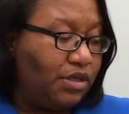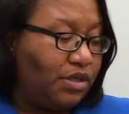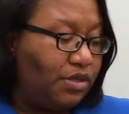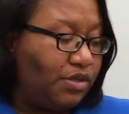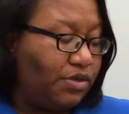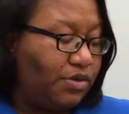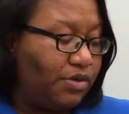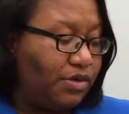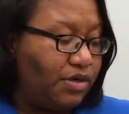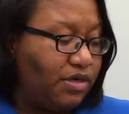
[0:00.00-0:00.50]

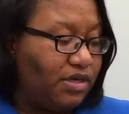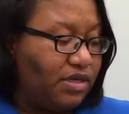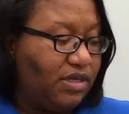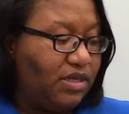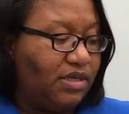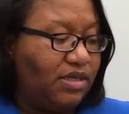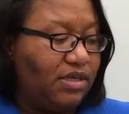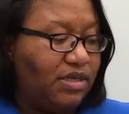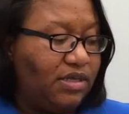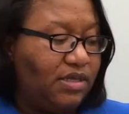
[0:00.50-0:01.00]
You're gonna
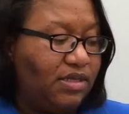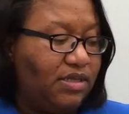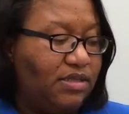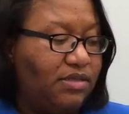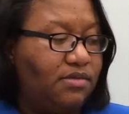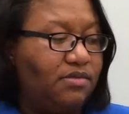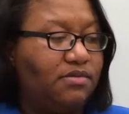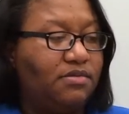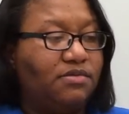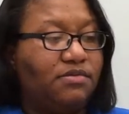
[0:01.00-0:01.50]
need
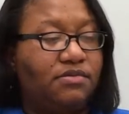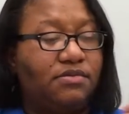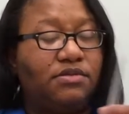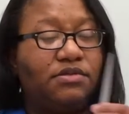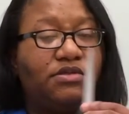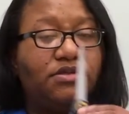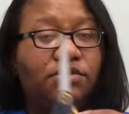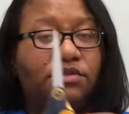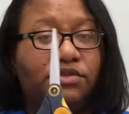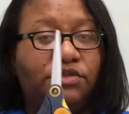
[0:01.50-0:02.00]

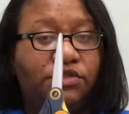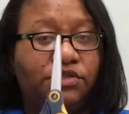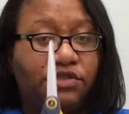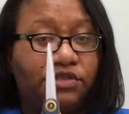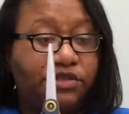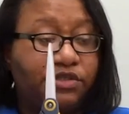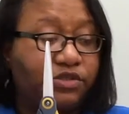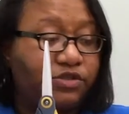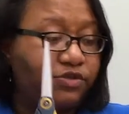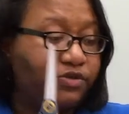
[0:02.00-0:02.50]

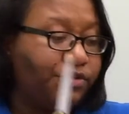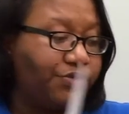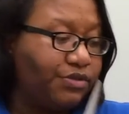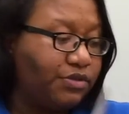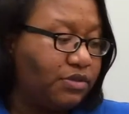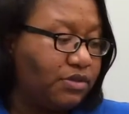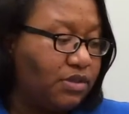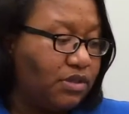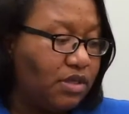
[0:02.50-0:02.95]
scissors.